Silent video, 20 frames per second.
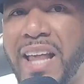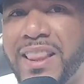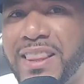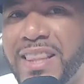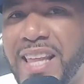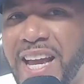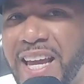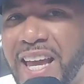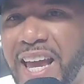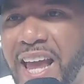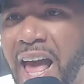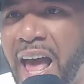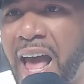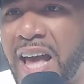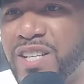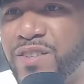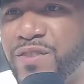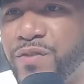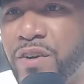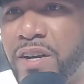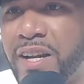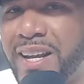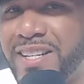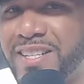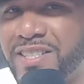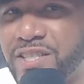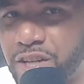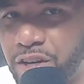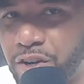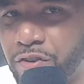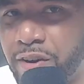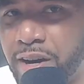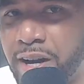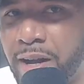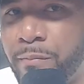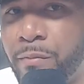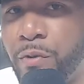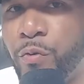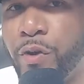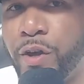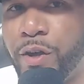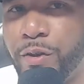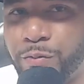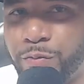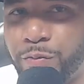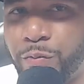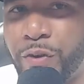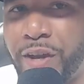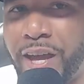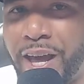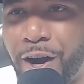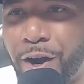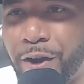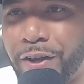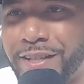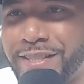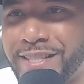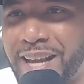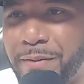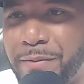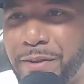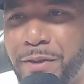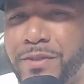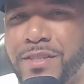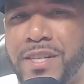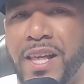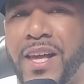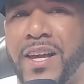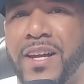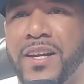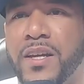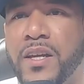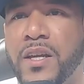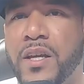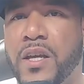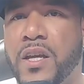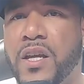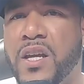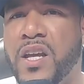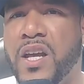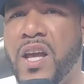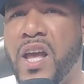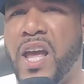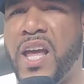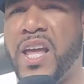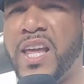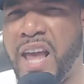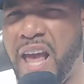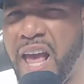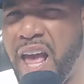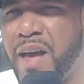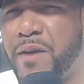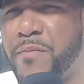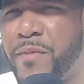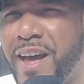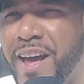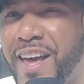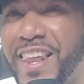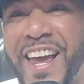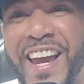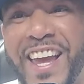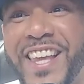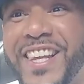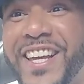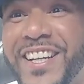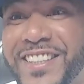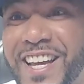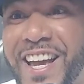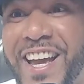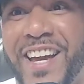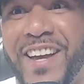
think he asked for the Instagram, but we had already said it. He was like, "Yeah, man." Like, he looked at him,